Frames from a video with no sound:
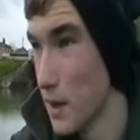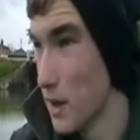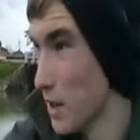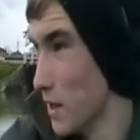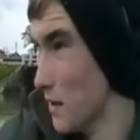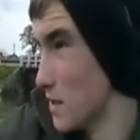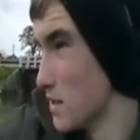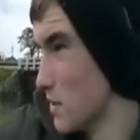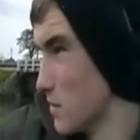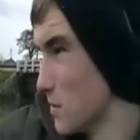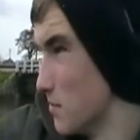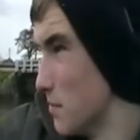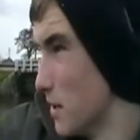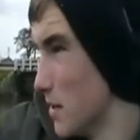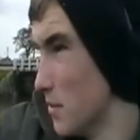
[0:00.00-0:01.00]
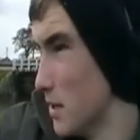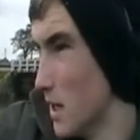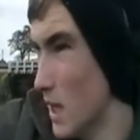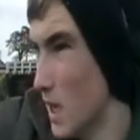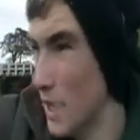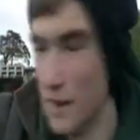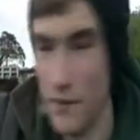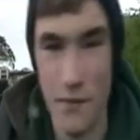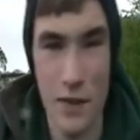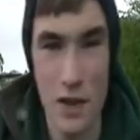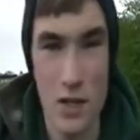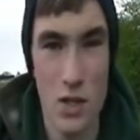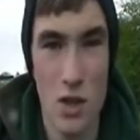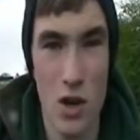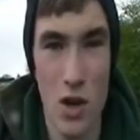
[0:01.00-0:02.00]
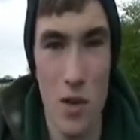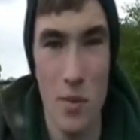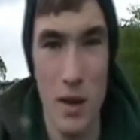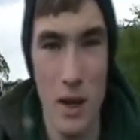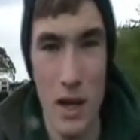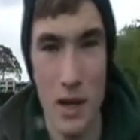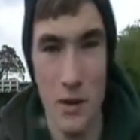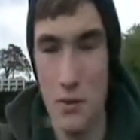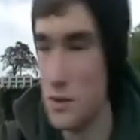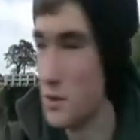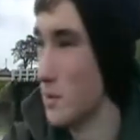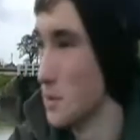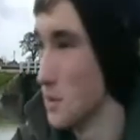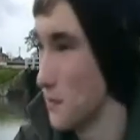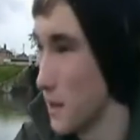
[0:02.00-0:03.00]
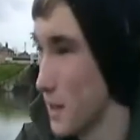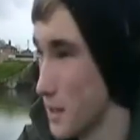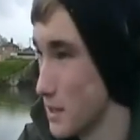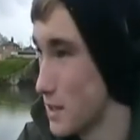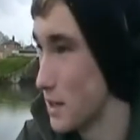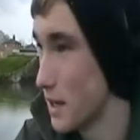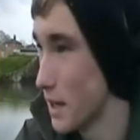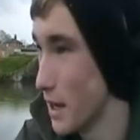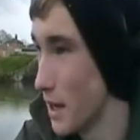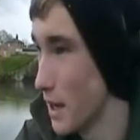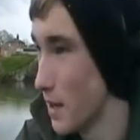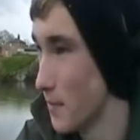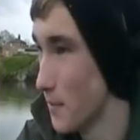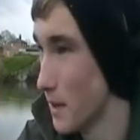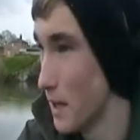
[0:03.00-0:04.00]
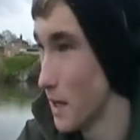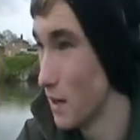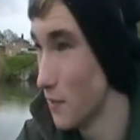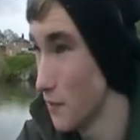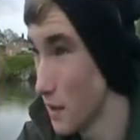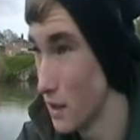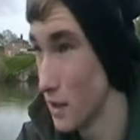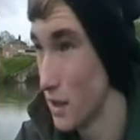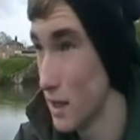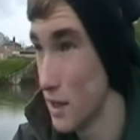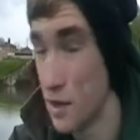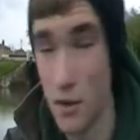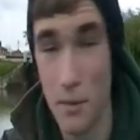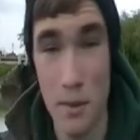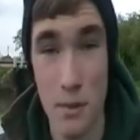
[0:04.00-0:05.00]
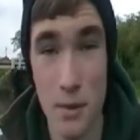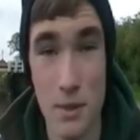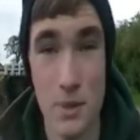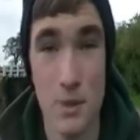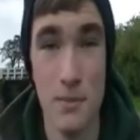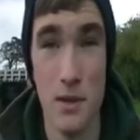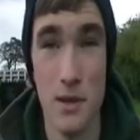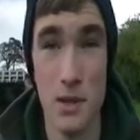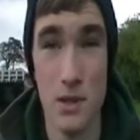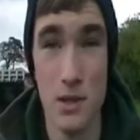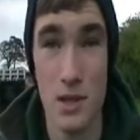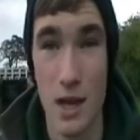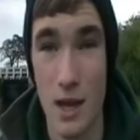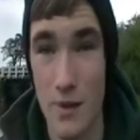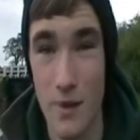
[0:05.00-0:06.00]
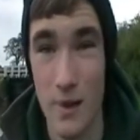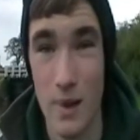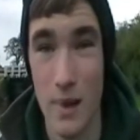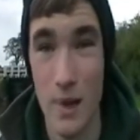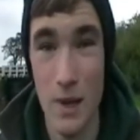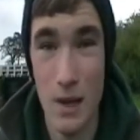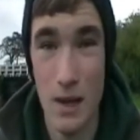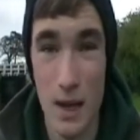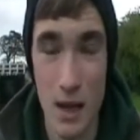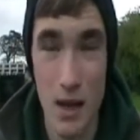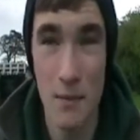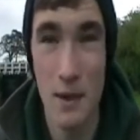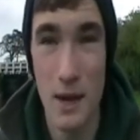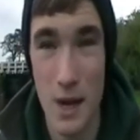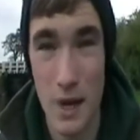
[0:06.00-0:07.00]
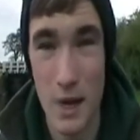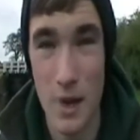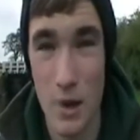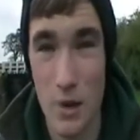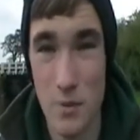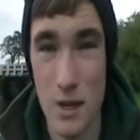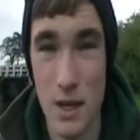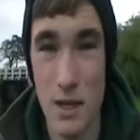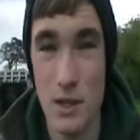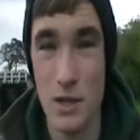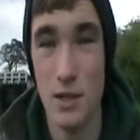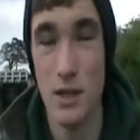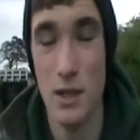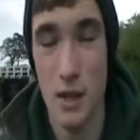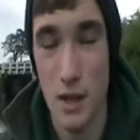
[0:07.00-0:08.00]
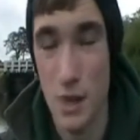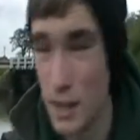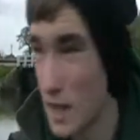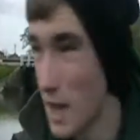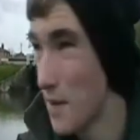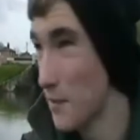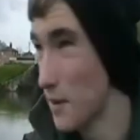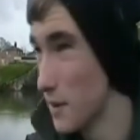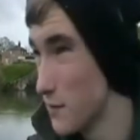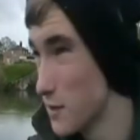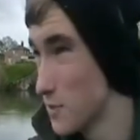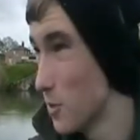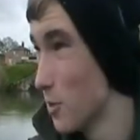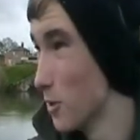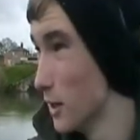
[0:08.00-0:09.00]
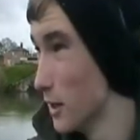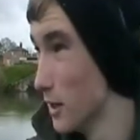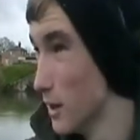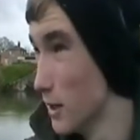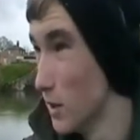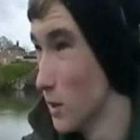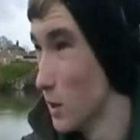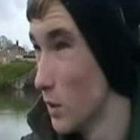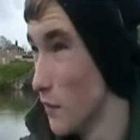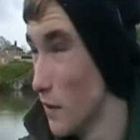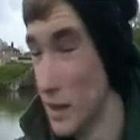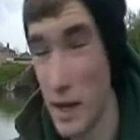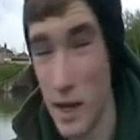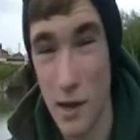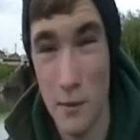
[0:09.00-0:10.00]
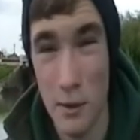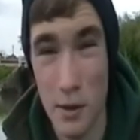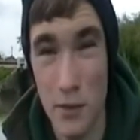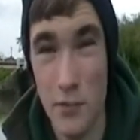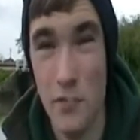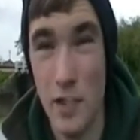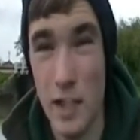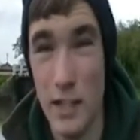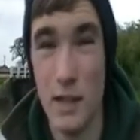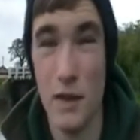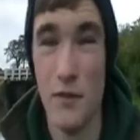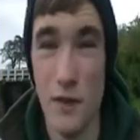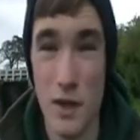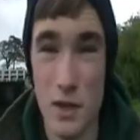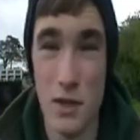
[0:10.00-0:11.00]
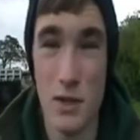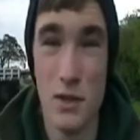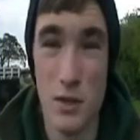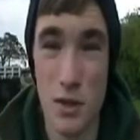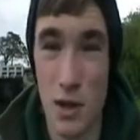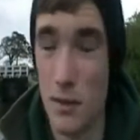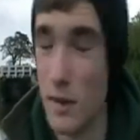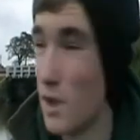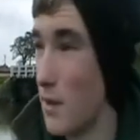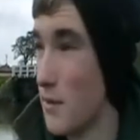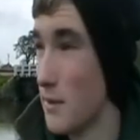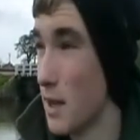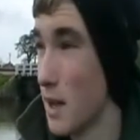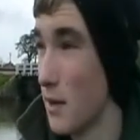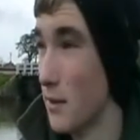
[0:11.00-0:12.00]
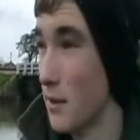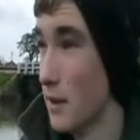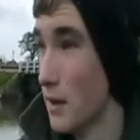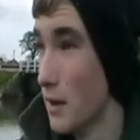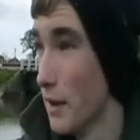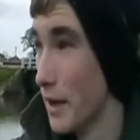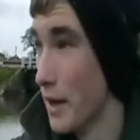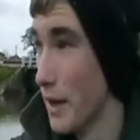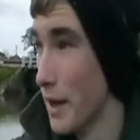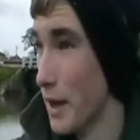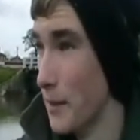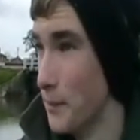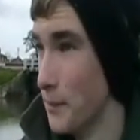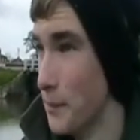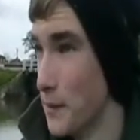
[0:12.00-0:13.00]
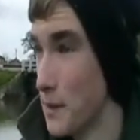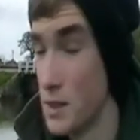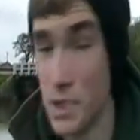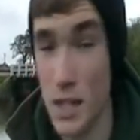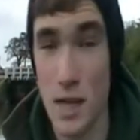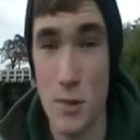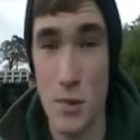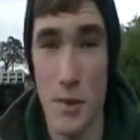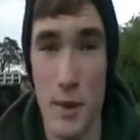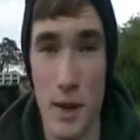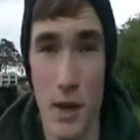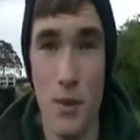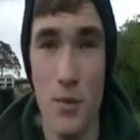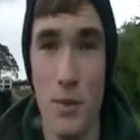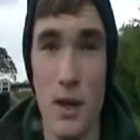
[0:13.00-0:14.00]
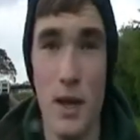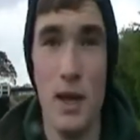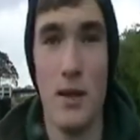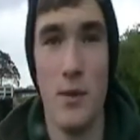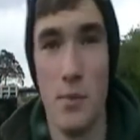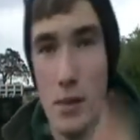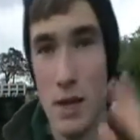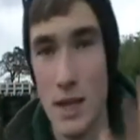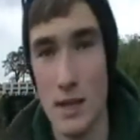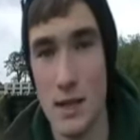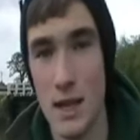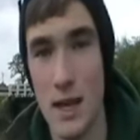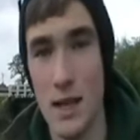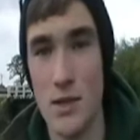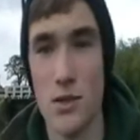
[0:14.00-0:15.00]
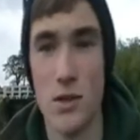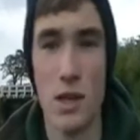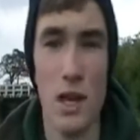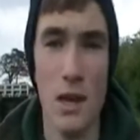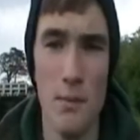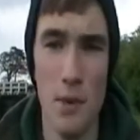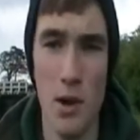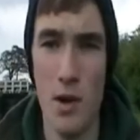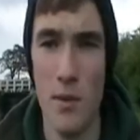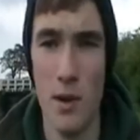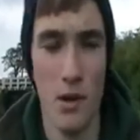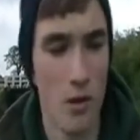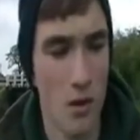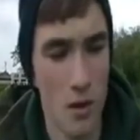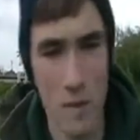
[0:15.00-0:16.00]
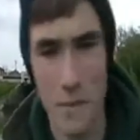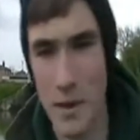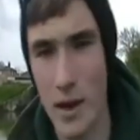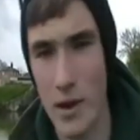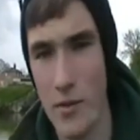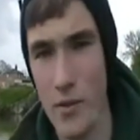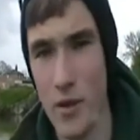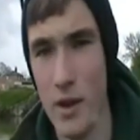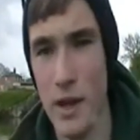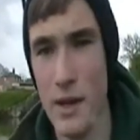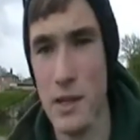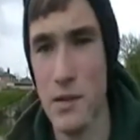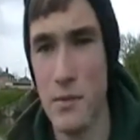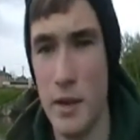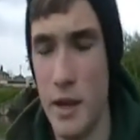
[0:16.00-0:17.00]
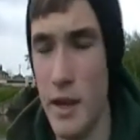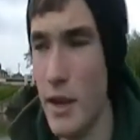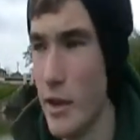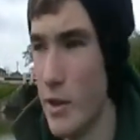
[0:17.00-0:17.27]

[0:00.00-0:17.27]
Yeah, there's lots of bubbling, fish topping, all sorts of things, and I think that they're going to be wanting some munch. They're coming out of their hibernation, they're getting ready for spawning. I think they're going to be on the feed, and I think it's a good time to come down. So that's where we are. We're here. The plan today is just to keep mobile. I've got the barrow right next to me.